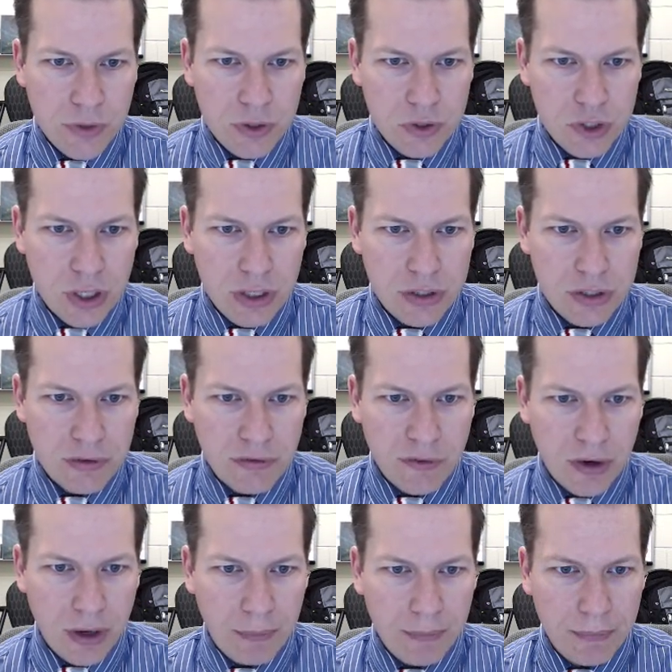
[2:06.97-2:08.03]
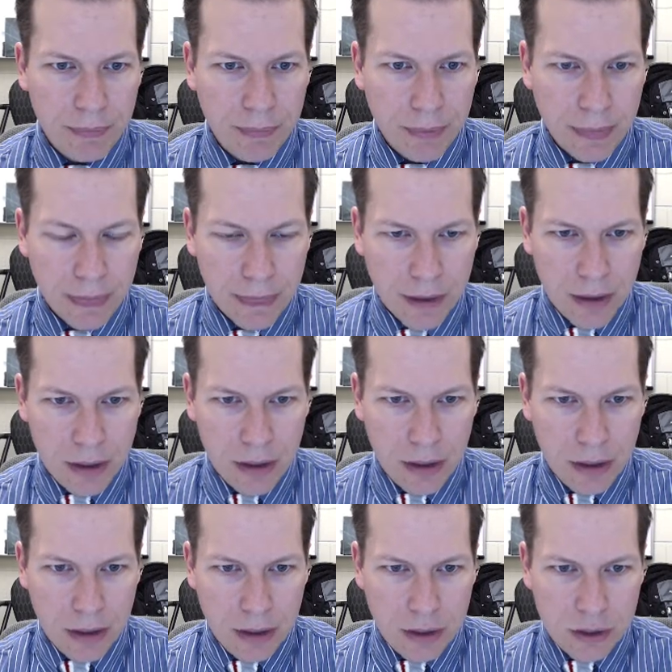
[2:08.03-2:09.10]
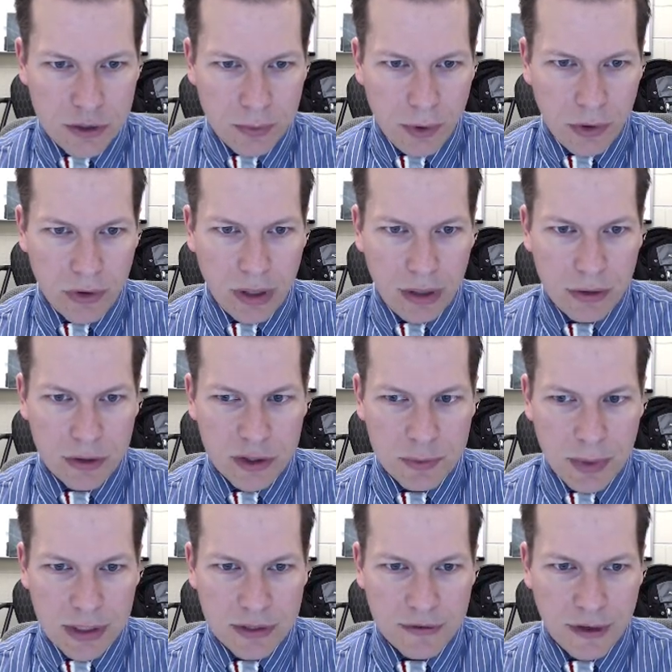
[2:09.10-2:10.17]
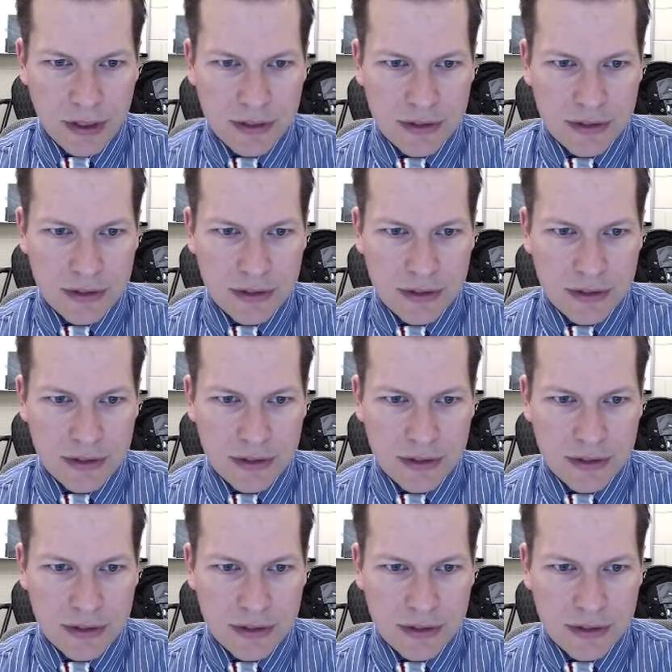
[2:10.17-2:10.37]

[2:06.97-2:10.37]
change it from smooth color to specified